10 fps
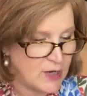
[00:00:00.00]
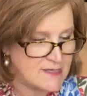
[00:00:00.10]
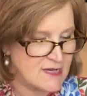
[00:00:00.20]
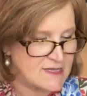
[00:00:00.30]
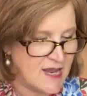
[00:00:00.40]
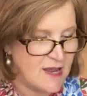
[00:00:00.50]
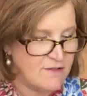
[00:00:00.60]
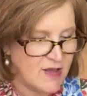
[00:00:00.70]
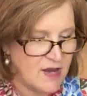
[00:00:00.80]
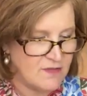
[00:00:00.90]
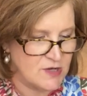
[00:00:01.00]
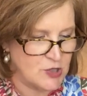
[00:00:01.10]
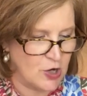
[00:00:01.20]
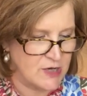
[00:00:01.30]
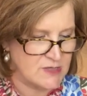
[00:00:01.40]
It says, even in the
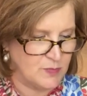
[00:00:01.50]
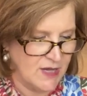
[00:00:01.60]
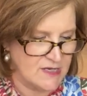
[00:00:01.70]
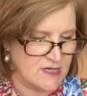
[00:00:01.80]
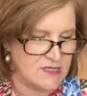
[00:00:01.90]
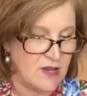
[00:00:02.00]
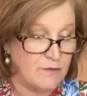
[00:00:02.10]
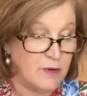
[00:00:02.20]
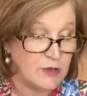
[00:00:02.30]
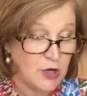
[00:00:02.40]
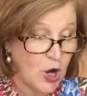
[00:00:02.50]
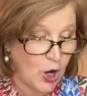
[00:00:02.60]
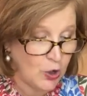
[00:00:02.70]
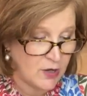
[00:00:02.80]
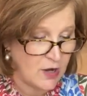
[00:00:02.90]
darkest places, if we look
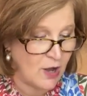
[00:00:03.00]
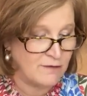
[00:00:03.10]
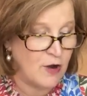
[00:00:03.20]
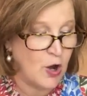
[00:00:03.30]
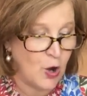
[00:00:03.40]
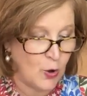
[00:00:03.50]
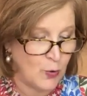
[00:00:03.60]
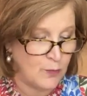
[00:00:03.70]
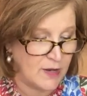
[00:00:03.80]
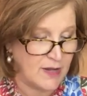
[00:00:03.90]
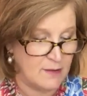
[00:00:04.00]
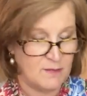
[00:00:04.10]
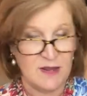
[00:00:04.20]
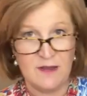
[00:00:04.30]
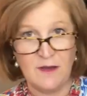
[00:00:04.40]
hard enough, hope can
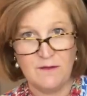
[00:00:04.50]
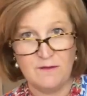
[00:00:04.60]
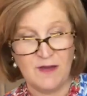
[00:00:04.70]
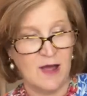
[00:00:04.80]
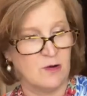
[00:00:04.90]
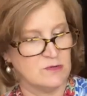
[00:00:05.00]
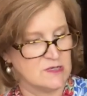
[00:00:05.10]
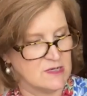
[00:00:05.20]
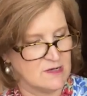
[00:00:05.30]
be found.